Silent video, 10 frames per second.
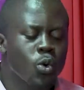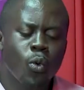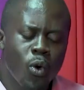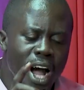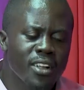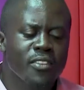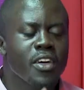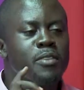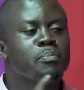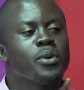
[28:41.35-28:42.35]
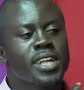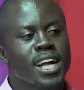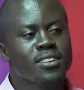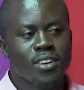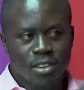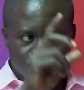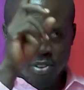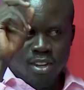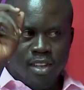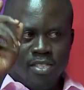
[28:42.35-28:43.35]
one of the important of
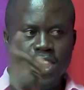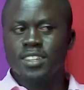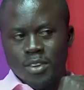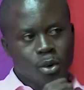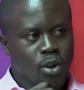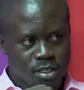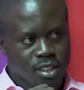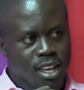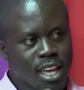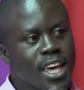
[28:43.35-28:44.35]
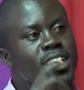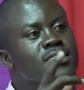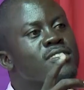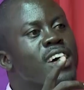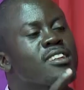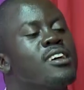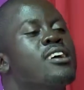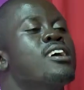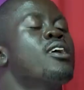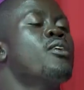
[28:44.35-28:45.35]
this course is that
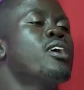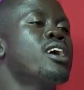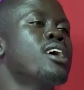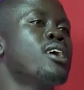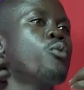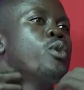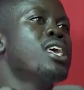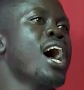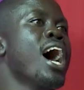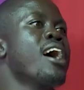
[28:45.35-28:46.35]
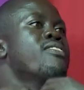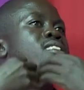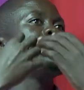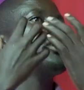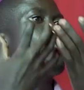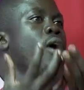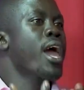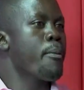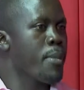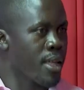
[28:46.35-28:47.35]
we are the
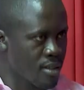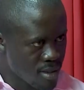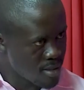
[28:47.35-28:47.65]
requirement